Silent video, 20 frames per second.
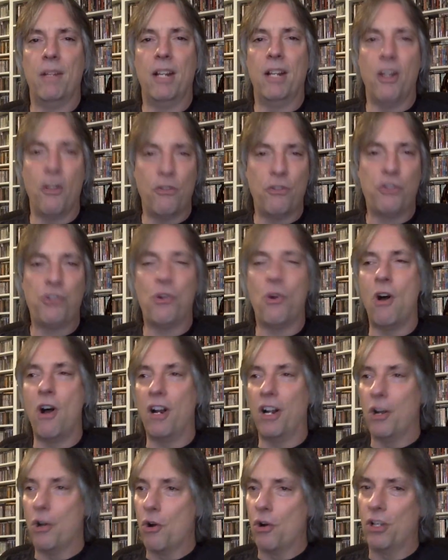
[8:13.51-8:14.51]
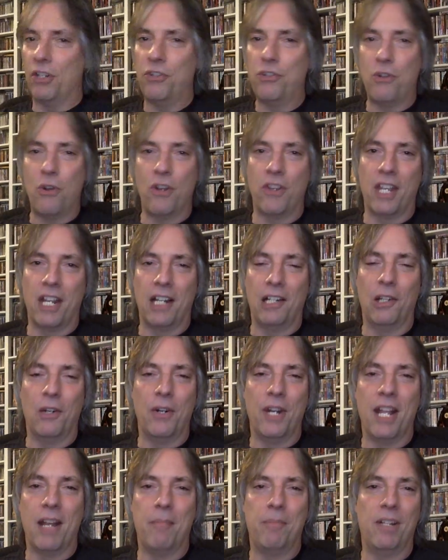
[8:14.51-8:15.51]
another song, an early song that I
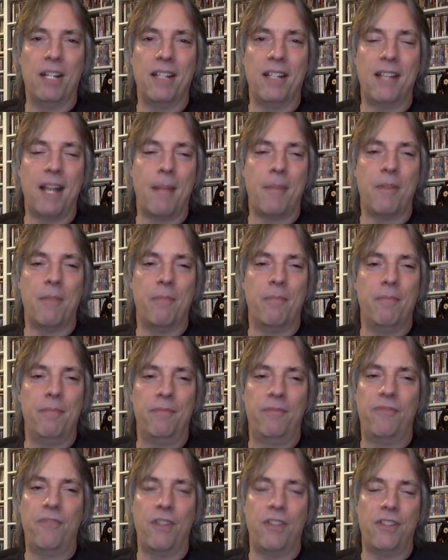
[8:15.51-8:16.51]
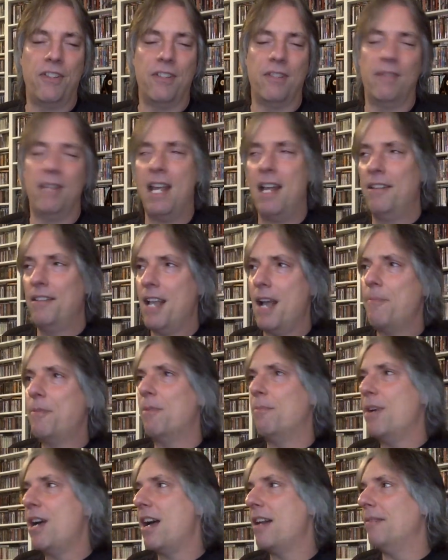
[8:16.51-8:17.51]
learned how to play top to front to top
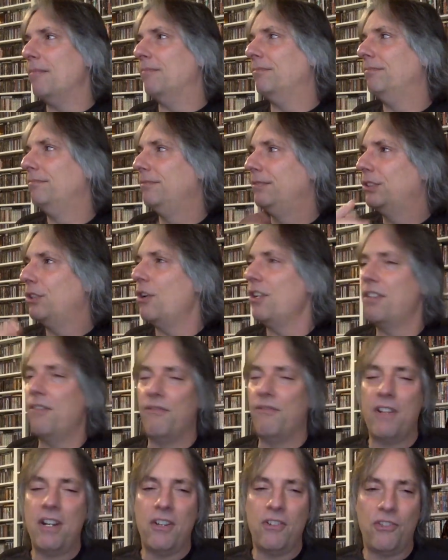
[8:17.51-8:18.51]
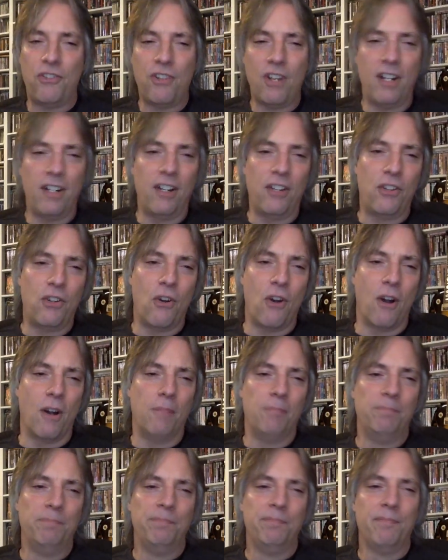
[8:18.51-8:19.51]
to bottom, start to finish on guitar.